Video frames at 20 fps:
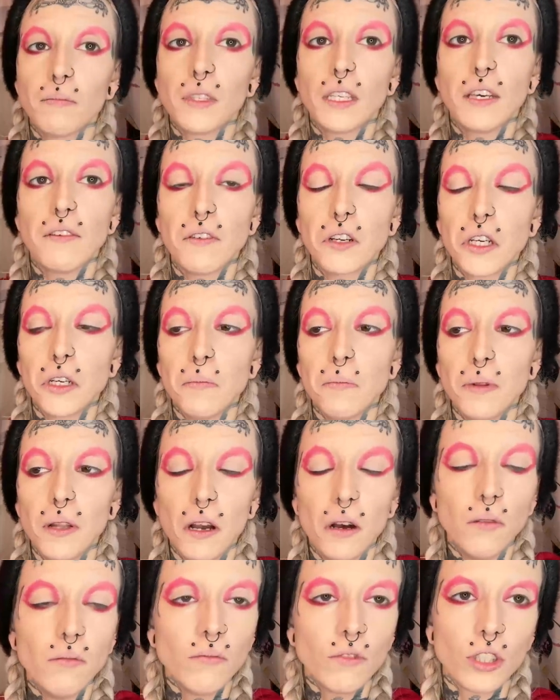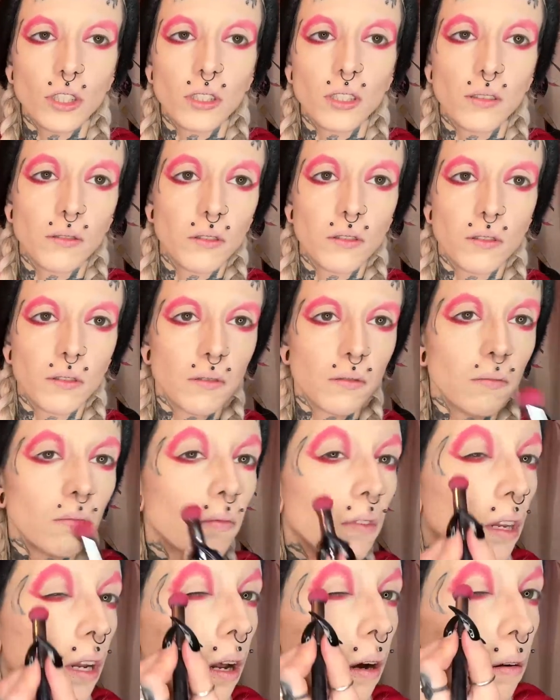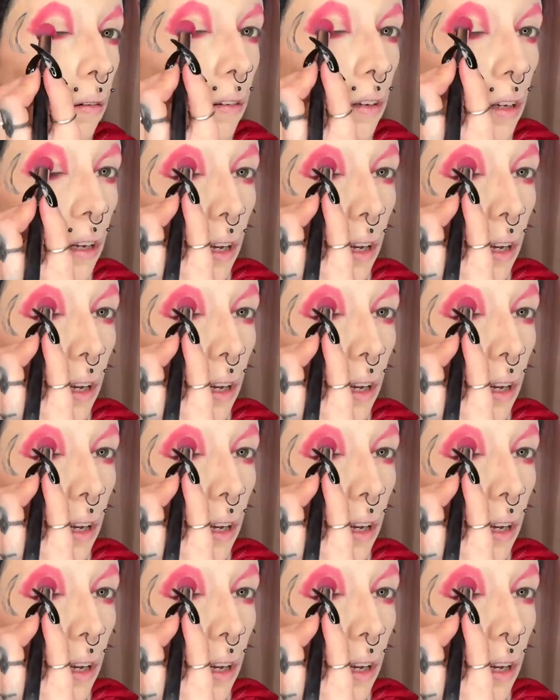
Give it a good blow, just, you know.